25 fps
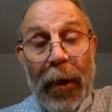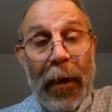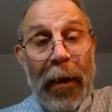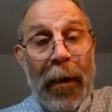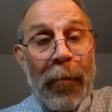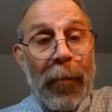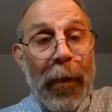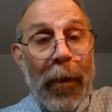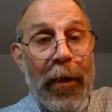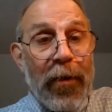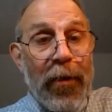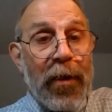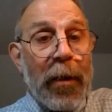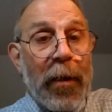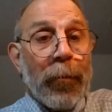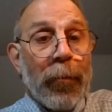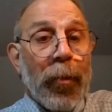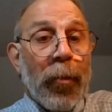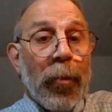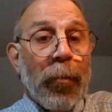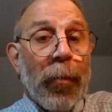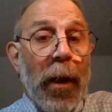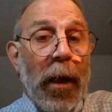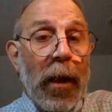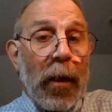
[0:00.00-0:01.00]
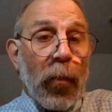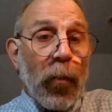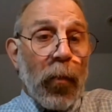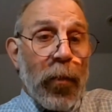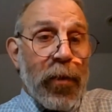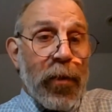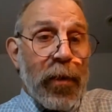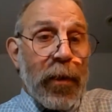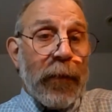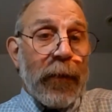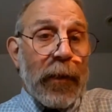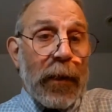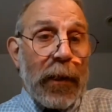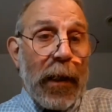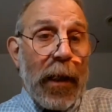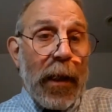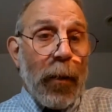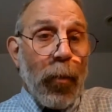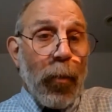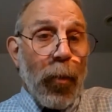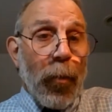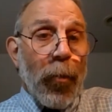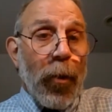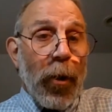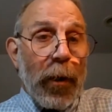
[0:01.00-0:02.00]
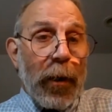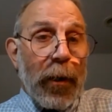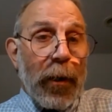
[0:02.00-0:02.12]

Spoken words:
in my simple model was in the labor